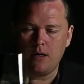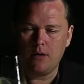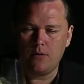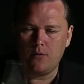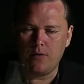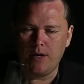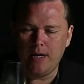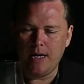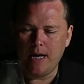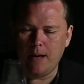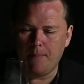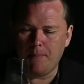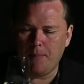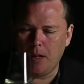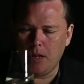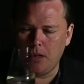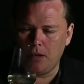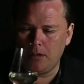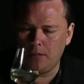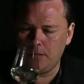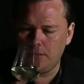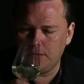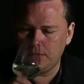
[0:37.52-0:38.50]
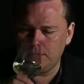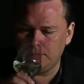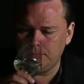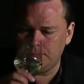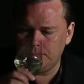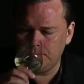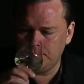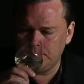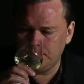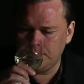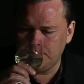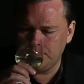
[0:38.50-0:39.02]
green apple,
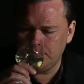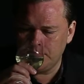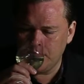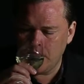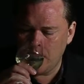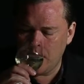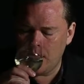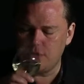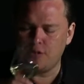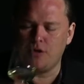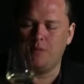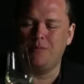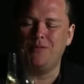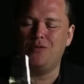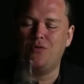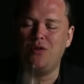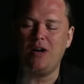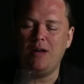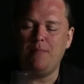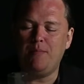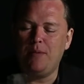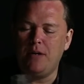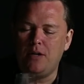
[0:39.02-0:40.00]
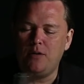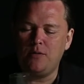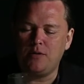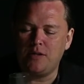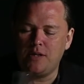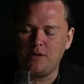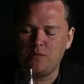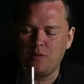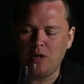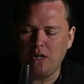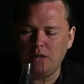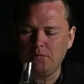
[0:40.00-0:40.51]
some grapey notes
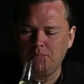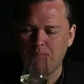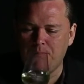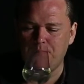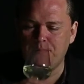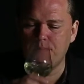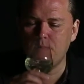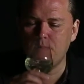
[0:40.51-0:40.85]
as well.